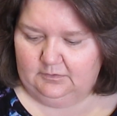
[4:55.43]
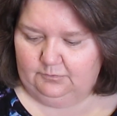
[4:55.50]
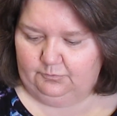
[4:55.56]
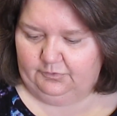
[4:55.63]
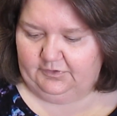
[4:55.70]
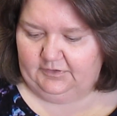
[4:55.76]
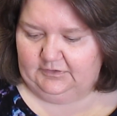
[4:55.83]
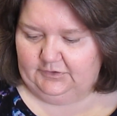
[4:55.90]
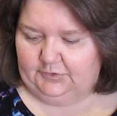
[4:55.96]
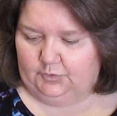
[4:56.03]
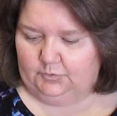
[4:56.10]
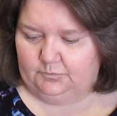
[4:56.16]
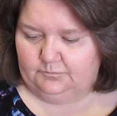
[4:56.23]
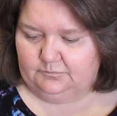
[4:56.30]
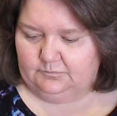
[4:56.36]
with a little
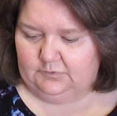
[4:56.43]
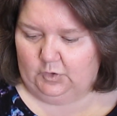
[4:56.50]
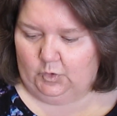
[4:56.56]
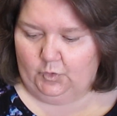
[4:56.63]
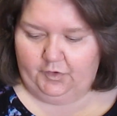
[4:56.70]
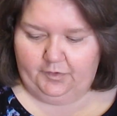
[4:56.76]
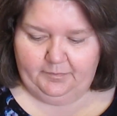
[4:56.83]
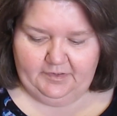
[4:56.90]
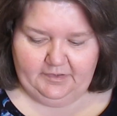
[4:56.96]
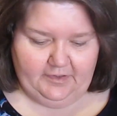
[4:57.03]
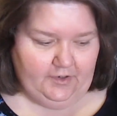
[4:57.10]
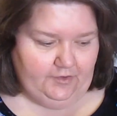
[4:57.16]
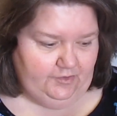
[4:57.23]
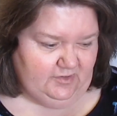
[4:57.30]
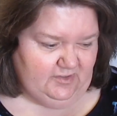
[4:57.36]
ornament
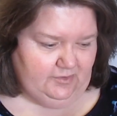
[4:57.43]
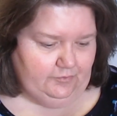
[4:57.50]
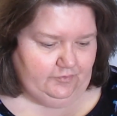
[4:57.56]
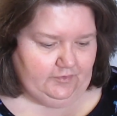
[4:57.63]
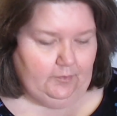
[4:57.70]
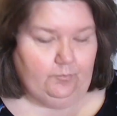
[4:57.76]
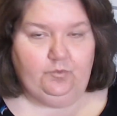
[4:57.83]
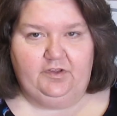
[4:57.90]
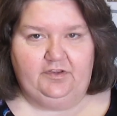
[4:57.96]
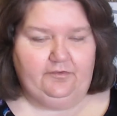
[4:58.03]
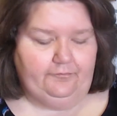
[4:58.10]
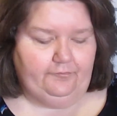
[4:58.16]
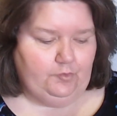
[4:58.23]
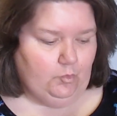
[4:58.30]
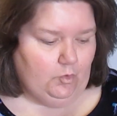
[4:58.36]
there you could do something with
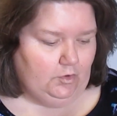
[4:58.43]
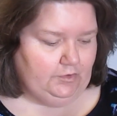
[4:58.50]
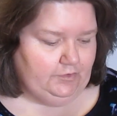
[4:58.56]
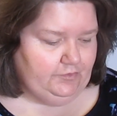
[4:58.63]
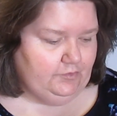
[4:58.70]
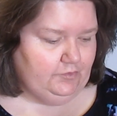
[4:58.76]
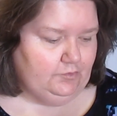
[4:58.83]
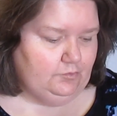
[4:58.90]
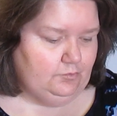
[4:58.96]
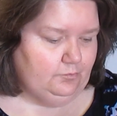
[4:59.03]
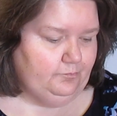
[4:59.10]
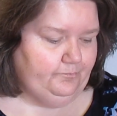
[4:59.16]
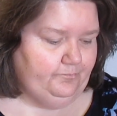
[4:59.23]
if you wanted to.